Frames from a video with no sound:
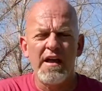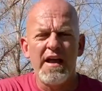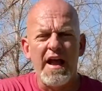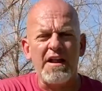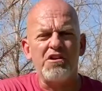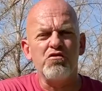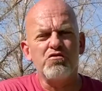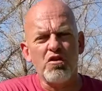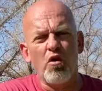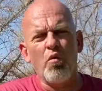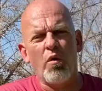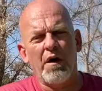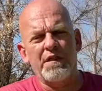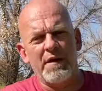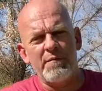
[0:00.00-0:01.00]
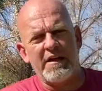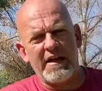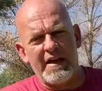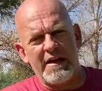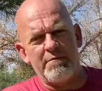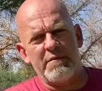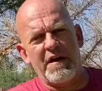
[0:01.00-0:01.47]
and you don't want them to get
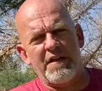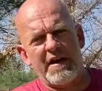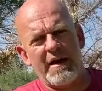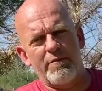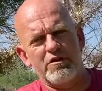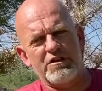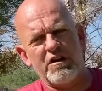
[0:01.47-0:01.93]
eaten by the neighbor's